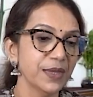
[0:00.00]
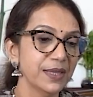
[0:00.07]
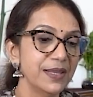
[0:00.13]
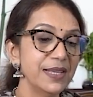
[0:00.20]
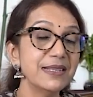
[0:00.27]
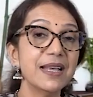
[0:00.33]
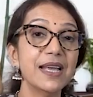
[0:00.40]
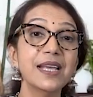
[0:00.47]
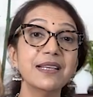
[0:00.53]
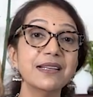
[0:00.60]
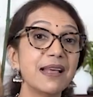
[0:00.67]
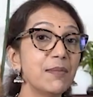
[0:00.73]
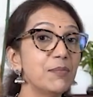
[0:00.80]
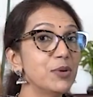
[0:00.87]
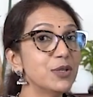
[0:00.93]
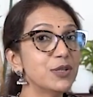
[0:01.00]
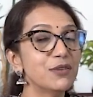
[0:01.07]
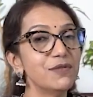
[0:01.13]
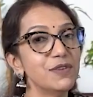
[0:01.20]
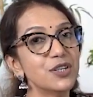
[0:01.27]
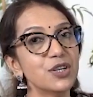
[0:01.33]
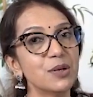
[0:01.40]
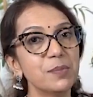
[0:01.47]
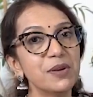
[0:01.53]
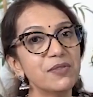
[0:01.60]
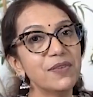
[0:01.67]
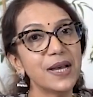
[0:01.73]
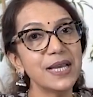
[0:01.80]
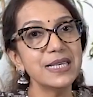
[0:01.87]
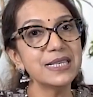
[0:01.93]
These are examples of which
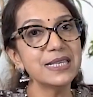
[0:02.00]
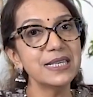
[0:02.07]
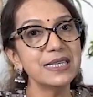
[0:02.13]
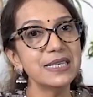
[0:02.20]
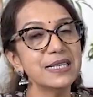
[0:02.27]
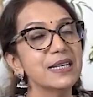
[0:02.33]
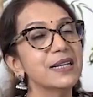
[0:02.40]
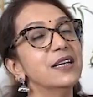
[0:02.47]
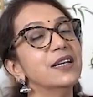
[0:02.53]
epiphysis?